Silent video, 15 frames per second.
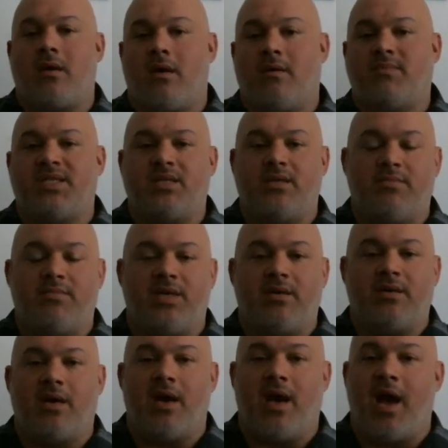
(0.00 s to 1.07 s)
Come see
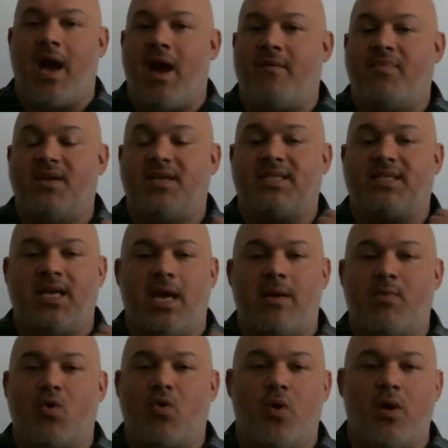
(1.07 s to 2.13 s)
me, I have the
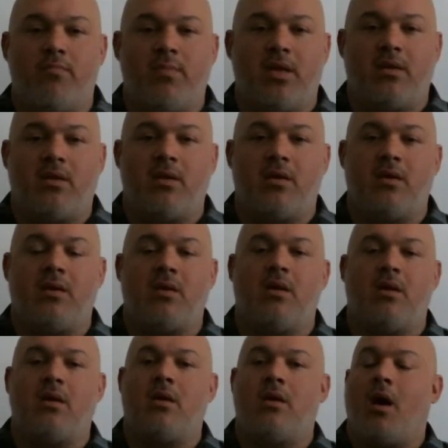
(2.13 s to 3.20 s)
same equipment,
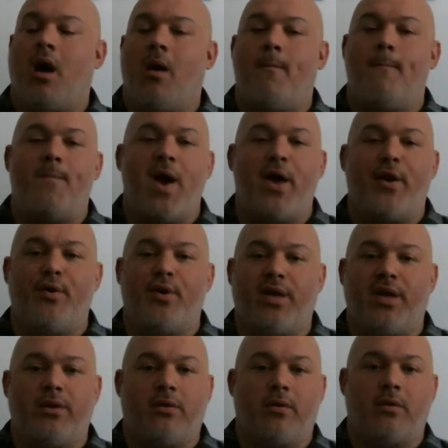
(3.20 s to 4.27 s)
a better
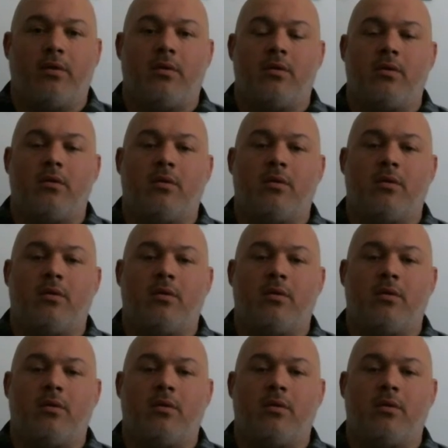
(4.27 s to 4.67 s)
needle,